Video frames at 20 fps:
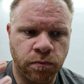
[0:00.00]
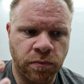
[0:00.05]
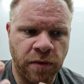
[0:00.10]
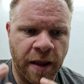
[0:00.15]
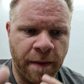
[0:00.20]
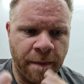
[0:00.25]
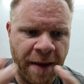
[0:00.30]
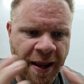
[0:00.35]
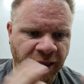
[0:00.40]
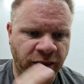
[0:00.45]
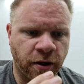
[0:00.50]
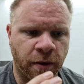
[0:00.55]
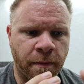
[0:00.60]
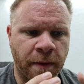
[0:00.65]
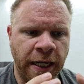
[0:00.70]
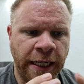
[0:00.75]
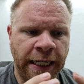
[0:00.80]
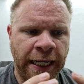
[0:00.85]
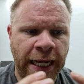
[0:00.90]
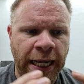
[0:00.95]
they make their
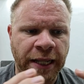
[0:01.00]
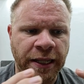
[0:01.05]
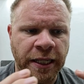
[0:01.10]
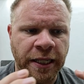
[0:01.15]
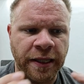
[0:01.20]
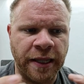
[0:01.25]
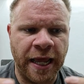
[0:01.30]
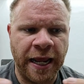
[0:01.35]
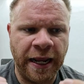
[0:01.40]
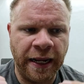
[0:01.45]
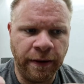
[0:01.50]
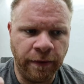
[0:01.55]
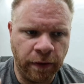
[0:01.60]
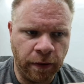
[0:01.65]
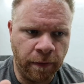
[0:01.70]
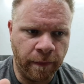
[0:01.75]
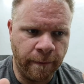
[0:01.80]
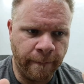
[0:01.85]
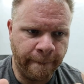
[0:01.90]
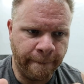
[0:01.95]
money and then they
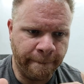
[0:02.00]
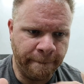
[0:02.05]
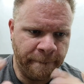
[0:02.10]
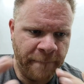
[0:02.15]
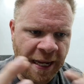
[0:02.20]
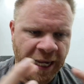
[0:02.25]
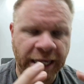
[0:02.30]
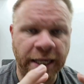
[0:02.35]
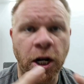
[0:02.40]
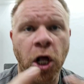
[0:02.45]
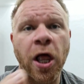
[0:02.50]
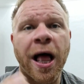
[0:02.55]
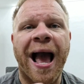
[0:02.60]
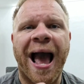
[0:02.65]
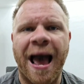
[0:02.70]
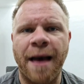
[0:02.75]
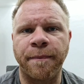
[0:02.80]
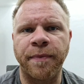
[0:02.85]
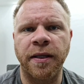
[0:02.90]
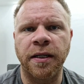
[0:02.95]
make it all
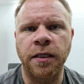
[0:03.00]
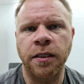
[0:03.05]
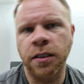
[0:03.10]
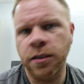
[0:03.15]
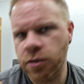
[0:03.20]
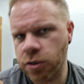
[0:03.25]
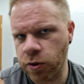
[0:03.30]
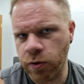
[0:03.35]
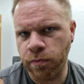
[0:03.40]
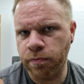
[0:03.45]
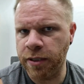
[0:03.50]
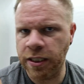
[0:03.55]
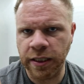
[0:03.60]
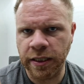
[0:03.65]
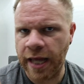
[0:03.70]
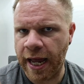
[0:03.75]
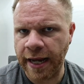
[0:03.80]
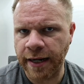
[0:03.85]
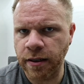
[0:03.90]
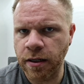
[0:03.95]
happen to be
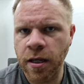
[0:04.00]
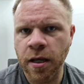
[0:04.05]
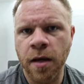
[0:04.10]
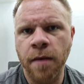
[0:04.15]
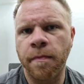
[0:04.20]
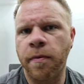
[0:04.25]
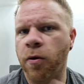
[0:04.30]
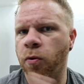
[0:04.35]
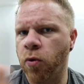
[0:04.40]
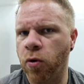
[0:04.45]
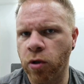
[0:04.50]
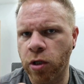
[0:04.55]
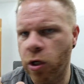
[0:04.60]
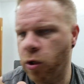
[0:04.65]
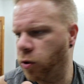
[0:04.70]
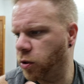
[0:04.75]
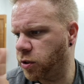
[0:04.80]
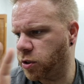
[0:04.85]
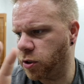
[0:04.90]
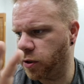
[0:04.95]
that. But we'll
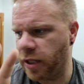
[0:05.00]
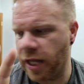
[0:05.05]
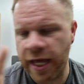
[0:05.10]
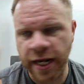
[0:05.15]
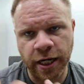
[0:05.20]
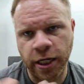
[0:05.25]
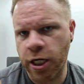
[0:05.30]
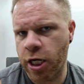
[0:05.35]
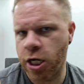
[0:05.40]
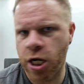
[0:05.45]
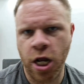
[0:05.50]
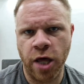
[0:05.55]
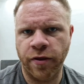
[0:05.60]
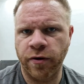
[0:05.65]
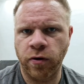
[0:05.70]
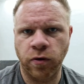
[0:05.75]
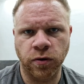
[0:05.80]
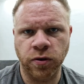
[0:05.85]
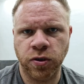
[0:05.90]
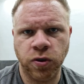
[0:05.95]
go into that in another
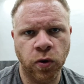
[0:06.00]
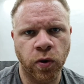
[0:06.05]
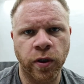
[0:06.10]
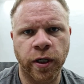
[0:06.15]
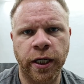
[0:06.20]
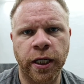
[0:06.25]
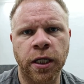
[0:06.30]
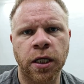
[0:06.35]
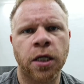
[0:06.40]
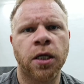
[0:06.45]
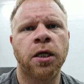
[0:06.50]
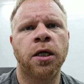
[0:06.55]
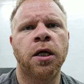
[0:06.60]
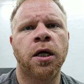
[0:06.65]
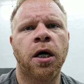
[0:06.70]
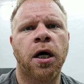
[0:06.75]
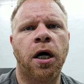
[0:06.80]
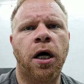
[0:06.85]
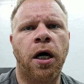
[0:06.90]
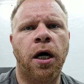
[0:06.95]
whole story.
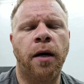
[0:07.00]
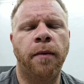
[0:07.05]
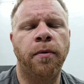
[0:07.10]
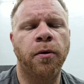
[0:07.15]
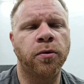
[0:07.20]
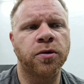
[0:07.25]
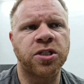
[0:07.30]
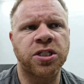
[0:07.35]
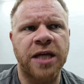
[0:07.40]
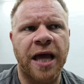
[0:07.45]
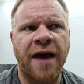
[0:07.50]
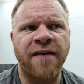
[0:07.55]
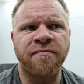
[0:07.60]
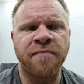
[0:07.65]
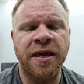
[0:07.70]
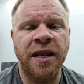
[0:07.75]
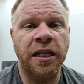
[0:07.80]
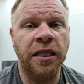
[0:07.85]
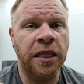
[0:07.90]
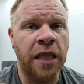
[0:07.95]
Uh, but let's say I've
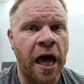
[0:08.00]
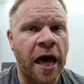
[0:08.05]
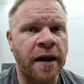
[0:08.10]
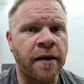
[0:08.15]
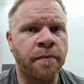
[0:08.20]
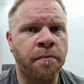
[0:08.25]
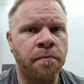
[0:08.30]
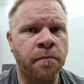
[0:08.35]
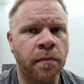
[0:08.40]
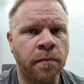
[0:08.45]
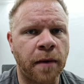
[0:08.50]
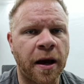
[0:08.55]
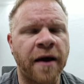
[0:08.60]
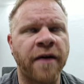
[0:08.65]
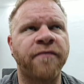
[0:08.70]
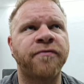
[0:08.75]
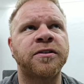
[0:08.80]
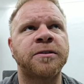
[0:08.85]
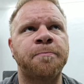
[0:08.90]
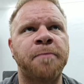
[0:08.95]
made a lot of,
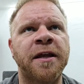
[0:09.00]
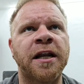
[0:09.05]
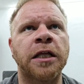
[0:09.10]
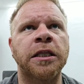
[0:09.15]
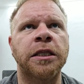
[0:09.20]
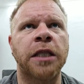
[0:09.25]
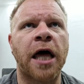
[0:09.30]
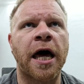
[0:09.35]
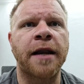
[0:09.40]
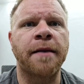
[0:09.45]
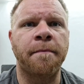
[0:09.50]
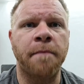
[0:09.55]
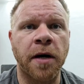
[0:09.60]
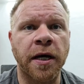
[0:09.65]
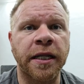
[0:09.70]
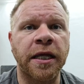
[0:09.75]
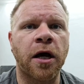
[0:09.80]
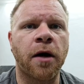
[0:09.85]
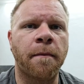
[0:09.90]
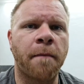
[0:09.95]
I've spent a lot of
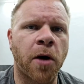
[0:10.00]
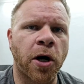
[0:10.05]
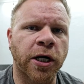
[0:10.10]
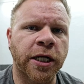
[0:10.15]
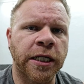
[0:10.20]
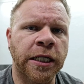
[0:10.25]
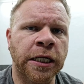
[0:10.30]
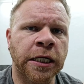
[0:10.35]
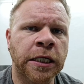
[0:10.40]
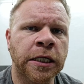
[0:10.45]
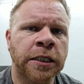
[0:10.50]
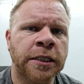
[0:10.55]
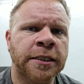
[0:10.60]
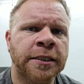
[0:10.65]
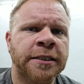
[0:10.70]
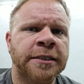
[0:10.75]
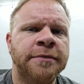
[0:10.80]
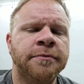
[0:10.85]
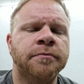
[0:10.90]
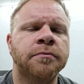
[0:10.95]
money on marketing
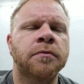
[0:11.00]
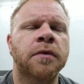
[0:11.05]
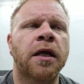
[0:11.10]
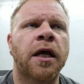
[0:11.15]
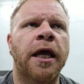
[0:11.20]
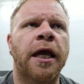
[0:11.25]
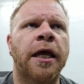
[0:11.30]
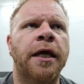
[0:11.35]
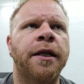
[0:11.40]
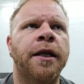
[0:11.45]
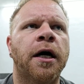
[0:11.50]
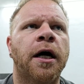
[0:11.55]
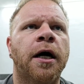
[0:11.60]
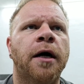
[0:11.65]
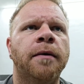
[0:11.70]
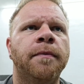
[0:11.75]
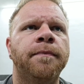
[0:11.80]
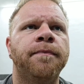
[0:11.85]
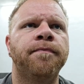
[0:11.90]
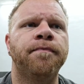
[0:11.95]
and
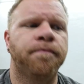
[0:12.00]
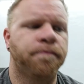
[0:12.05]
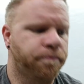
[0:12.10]
um,